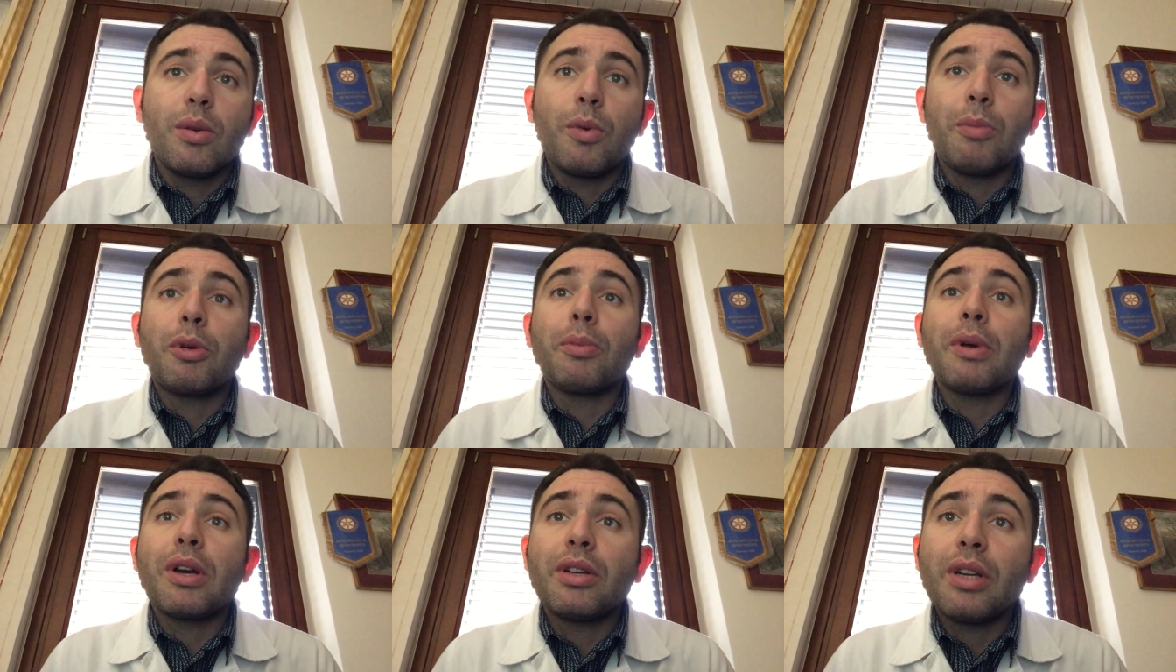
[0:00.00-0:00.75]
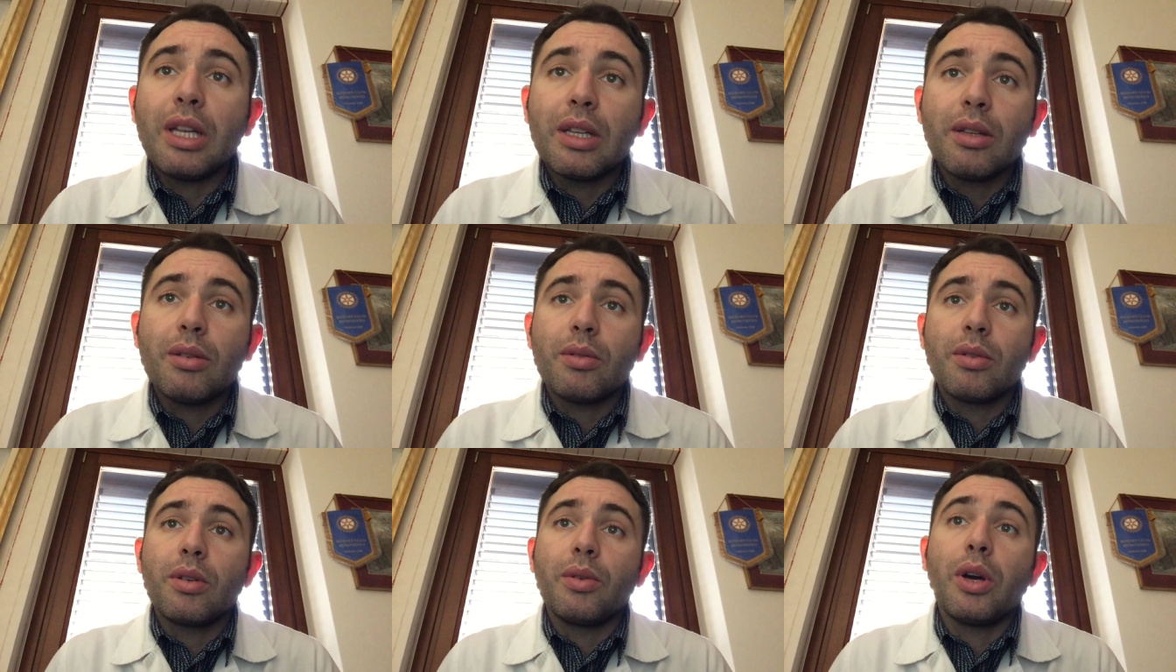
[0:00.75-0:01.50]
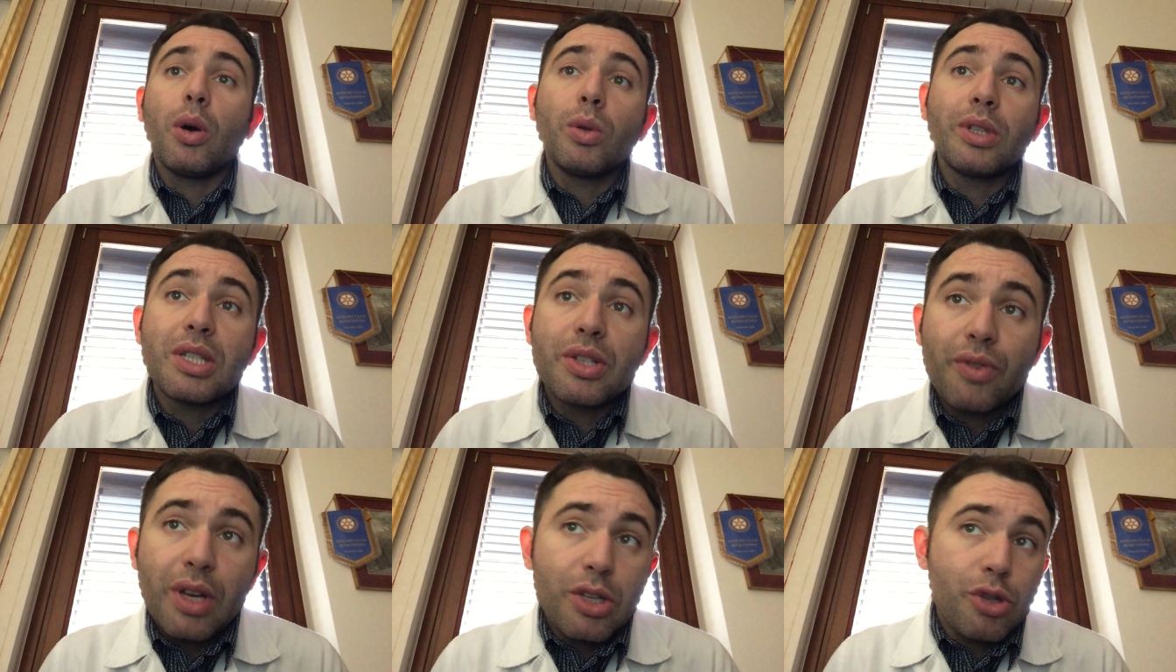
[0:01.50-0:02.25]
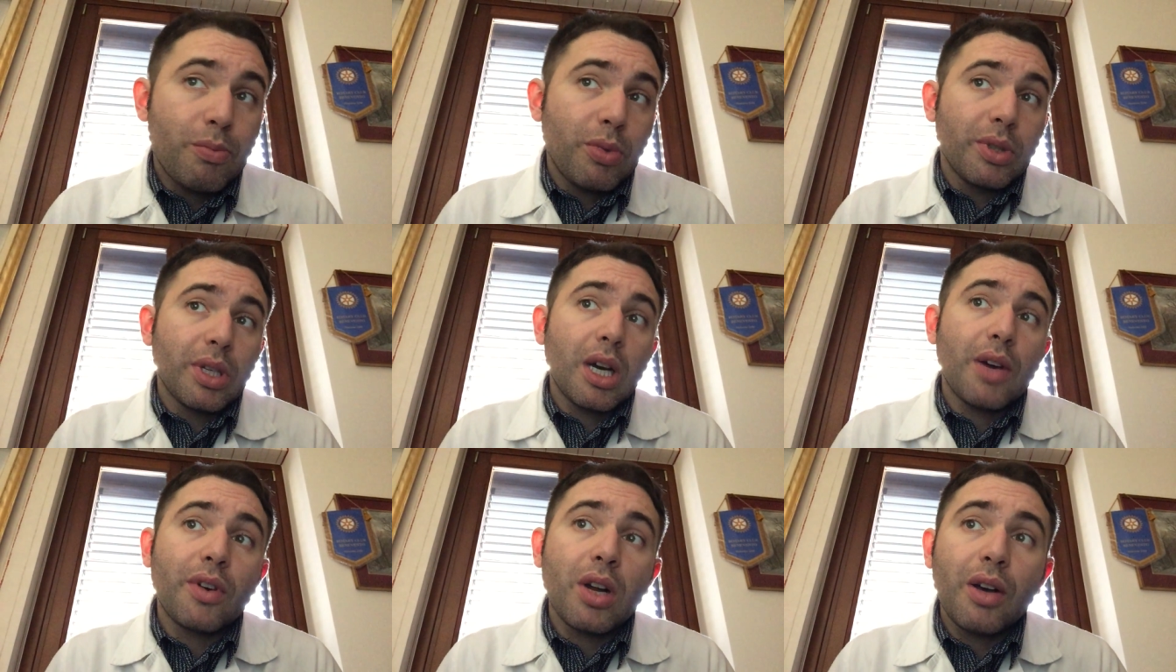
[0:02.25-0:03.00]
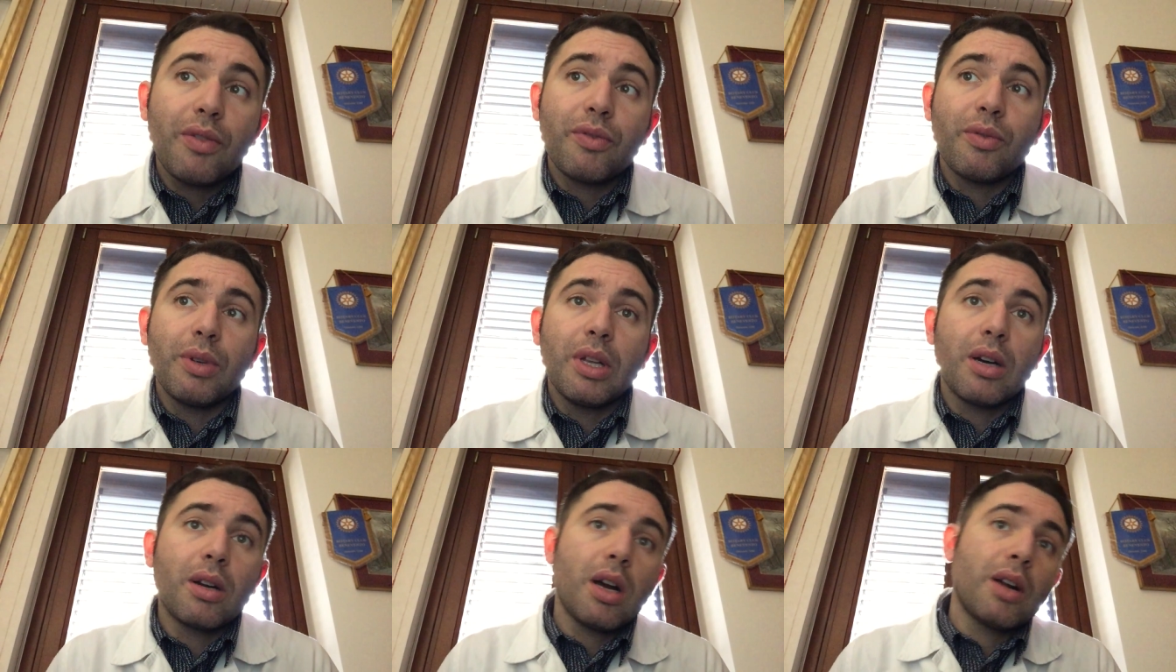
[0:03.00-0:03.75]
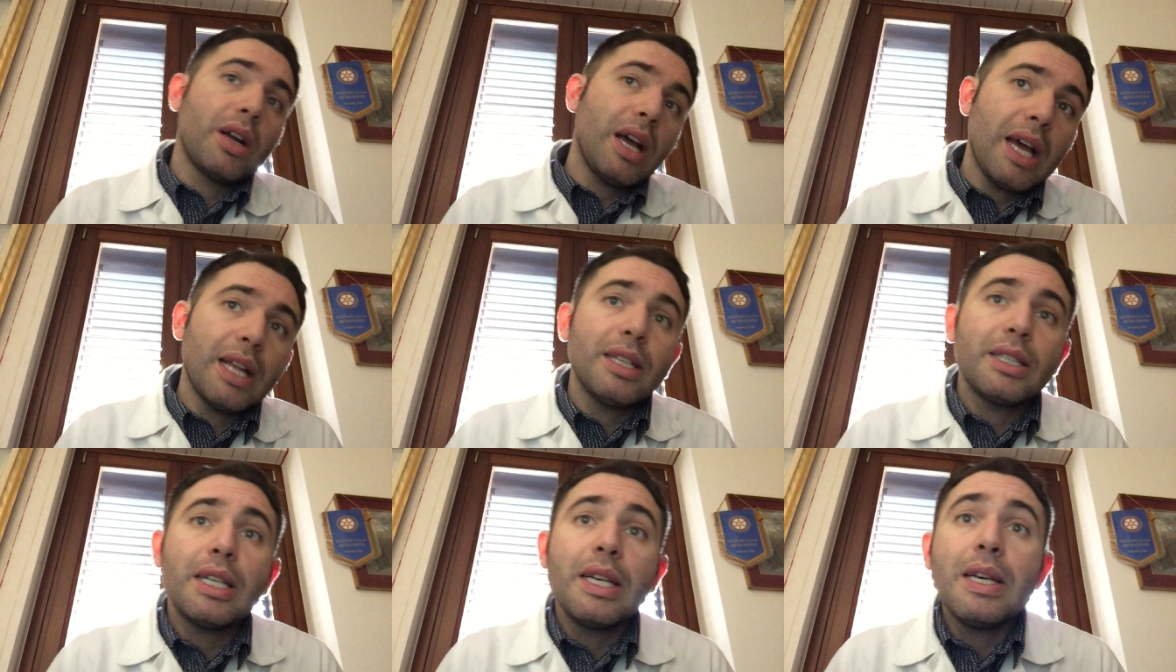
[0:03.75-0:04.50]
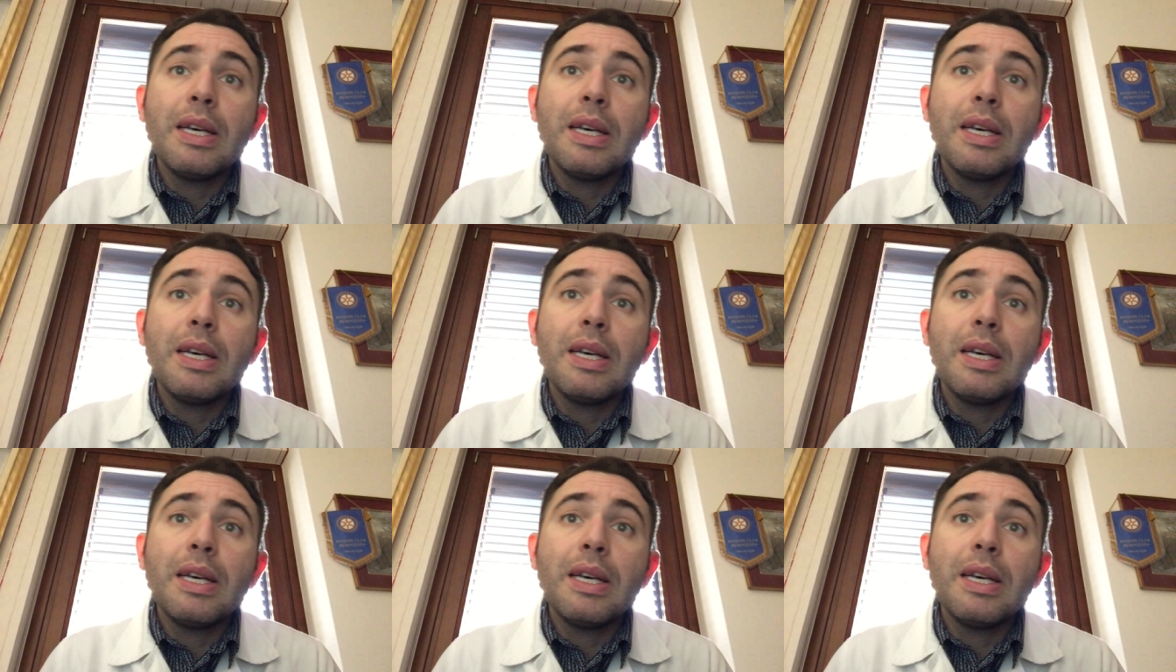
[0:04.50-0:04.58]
We prepare the needle. We hold the syringe, pull the cover off with our hand.